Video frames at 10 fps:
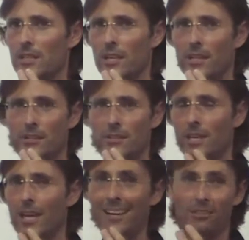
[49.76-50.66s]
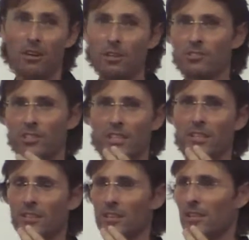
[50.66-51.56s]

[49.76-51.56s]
Yeah. Yeah. And honestly,